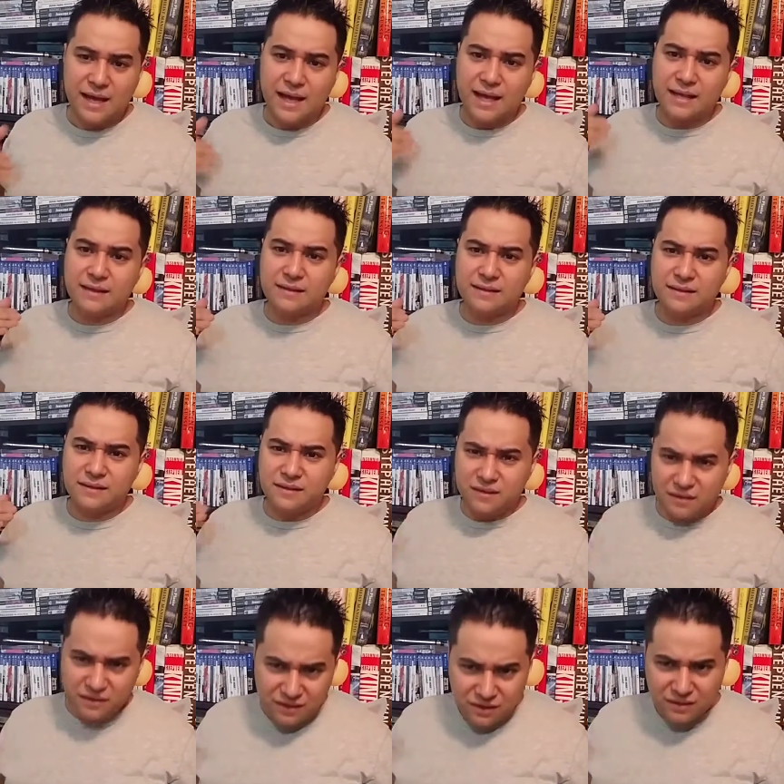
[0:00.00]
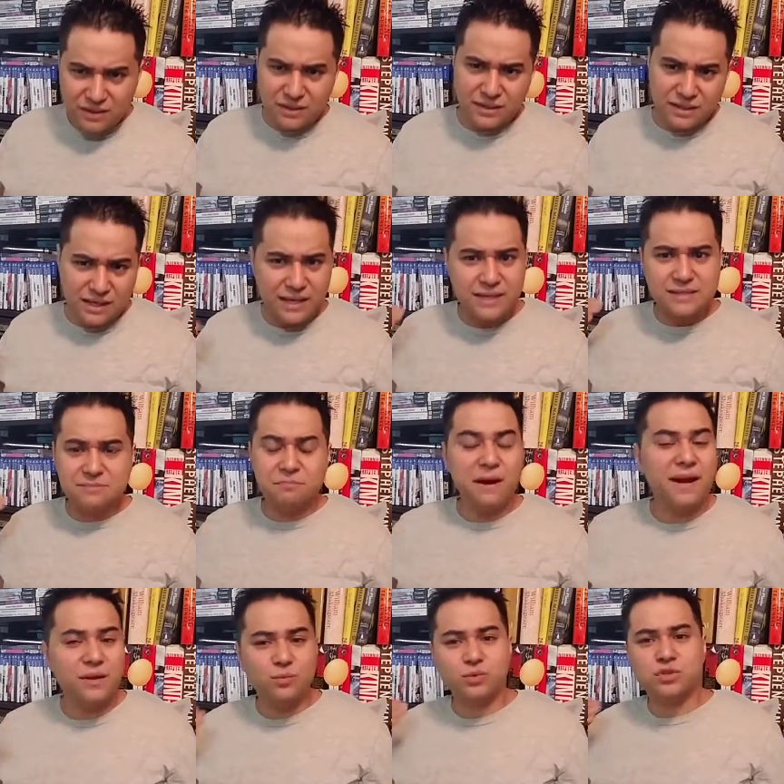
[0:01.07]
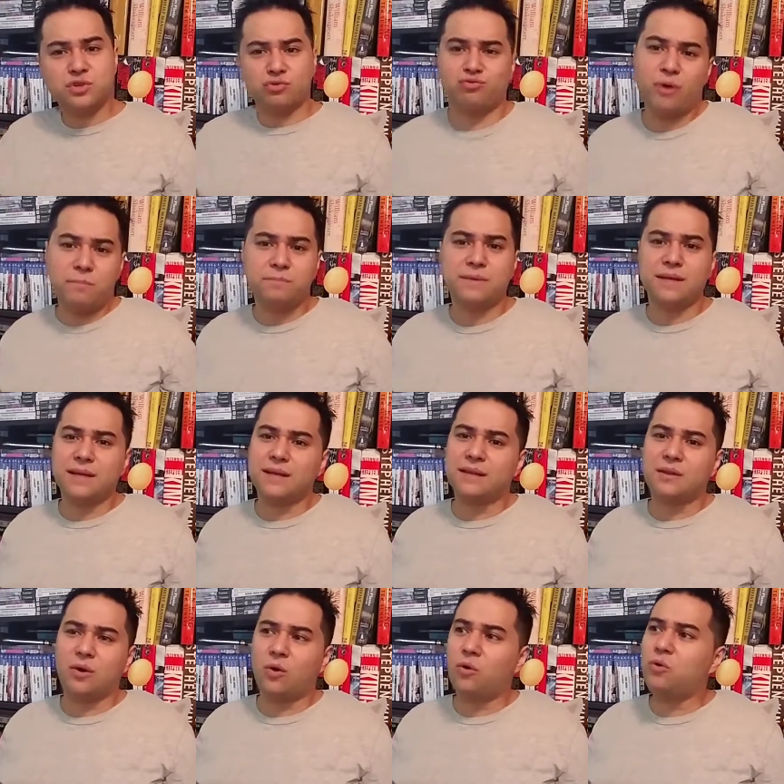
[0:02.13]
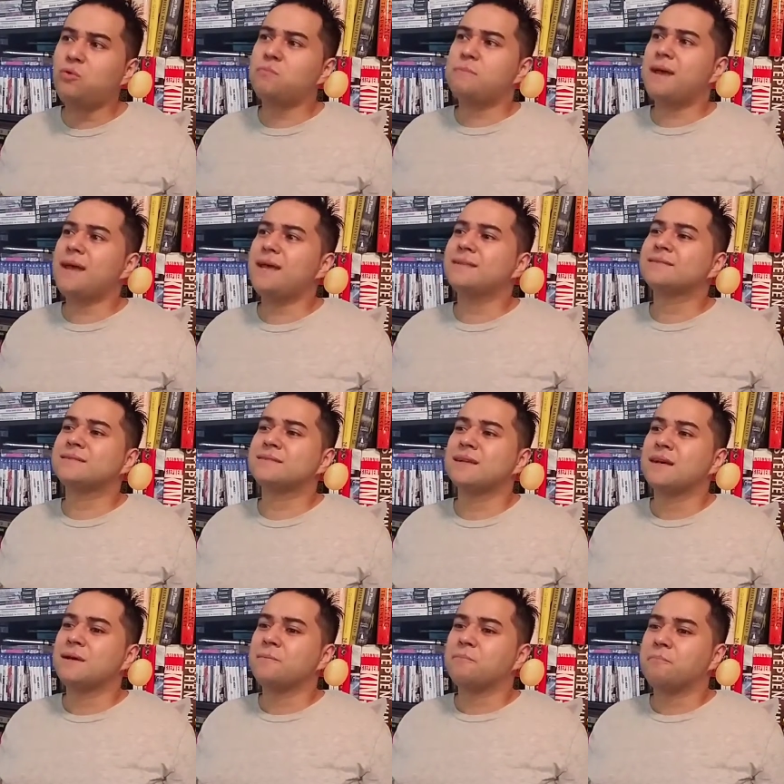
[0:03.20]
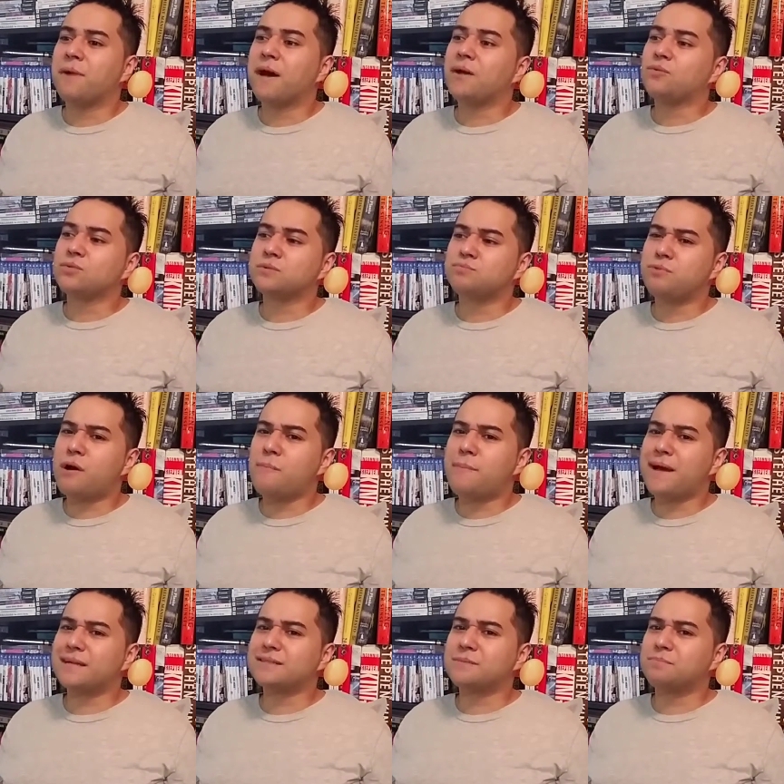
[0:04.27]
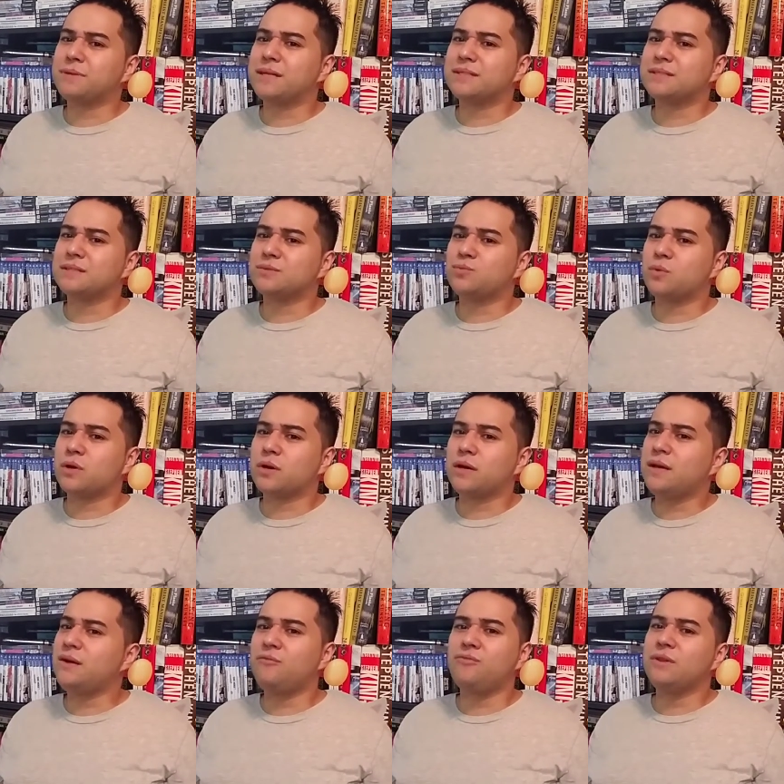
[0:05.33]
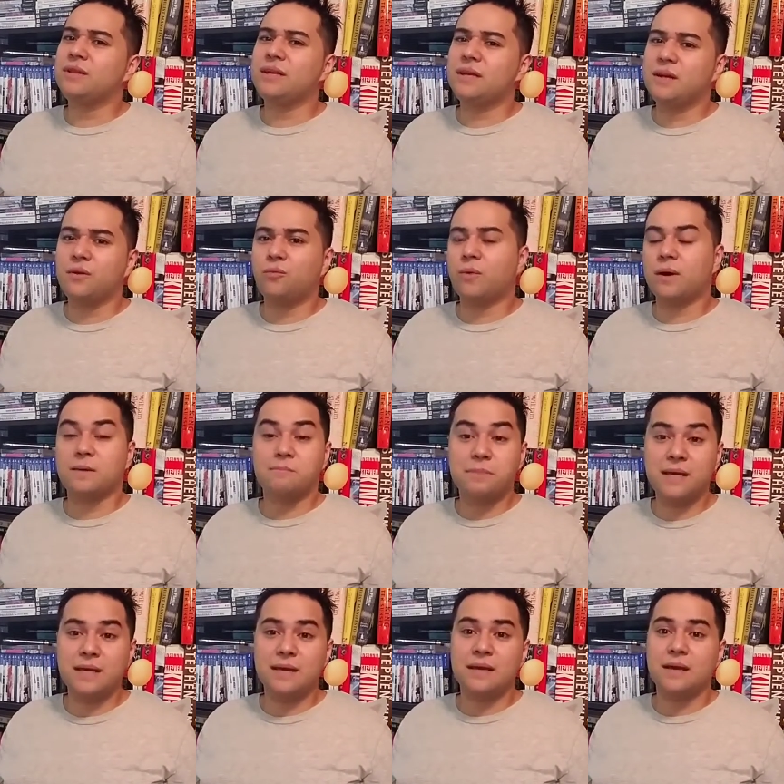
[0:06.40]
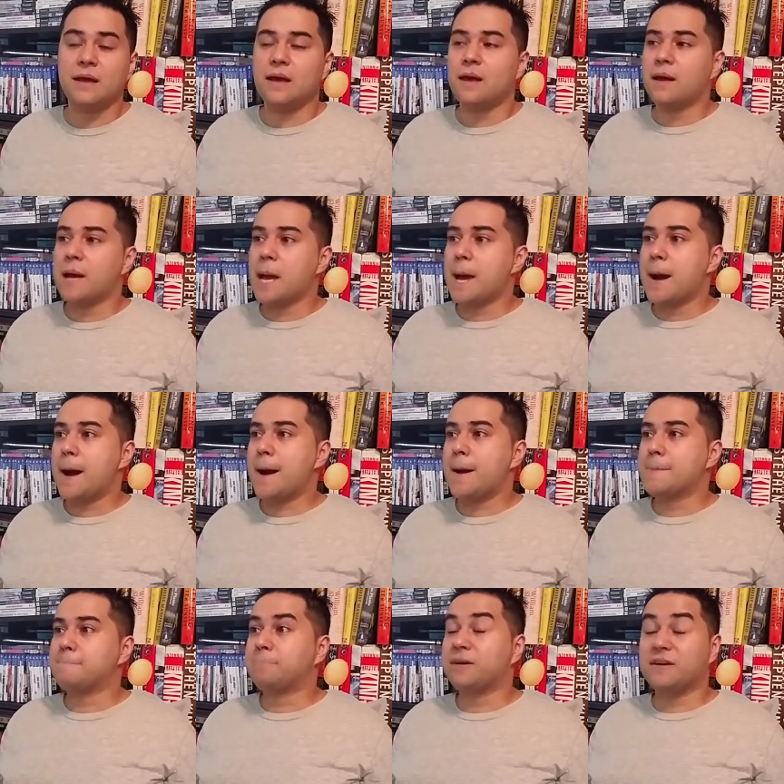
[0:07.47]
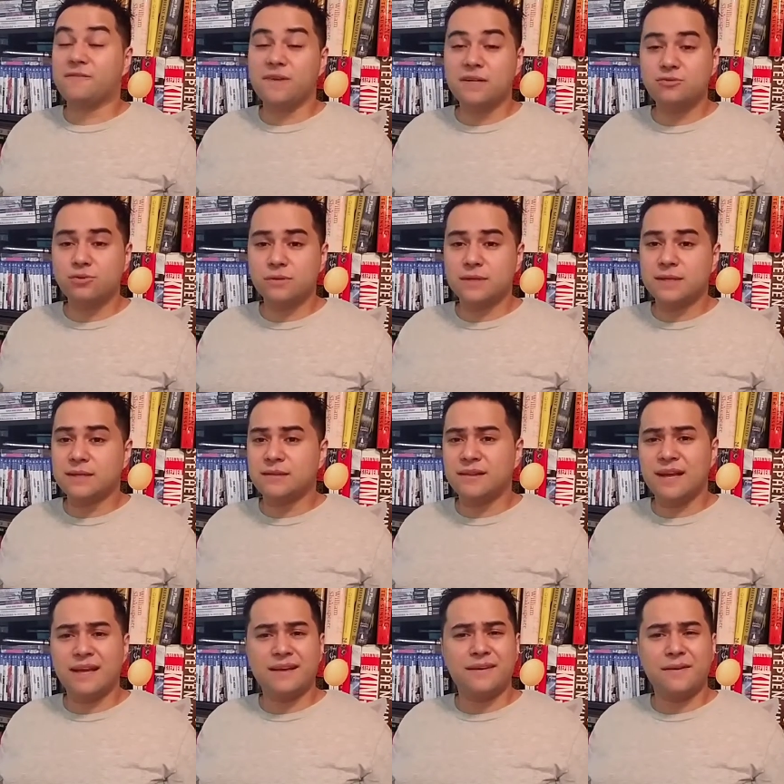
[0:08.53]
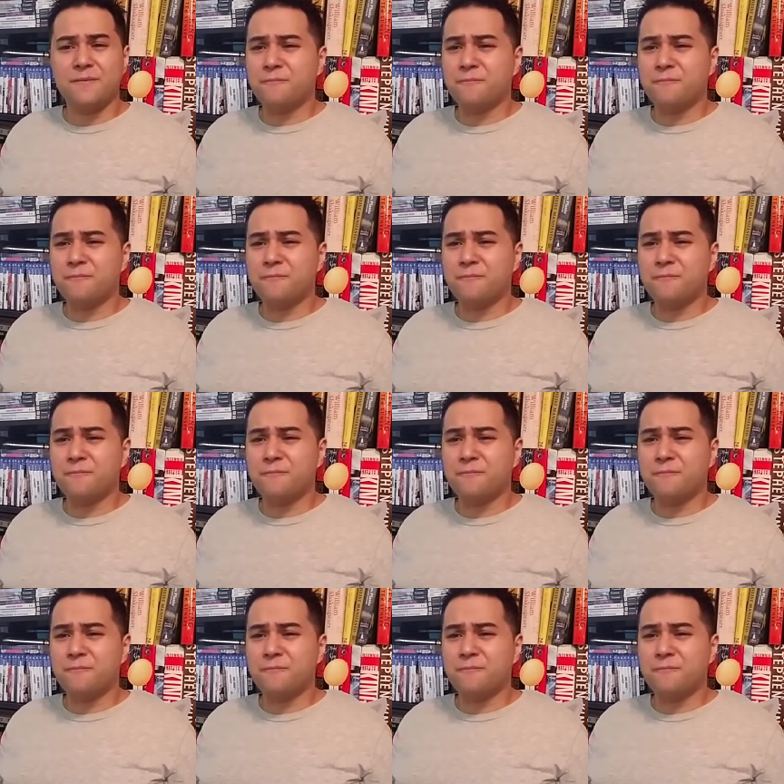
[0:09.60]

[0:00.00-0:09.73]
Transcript: And the, the young kid's mind was corrupted, and the old man's mind was brought back to places where he really didn't want to be. Uh, but eventually, like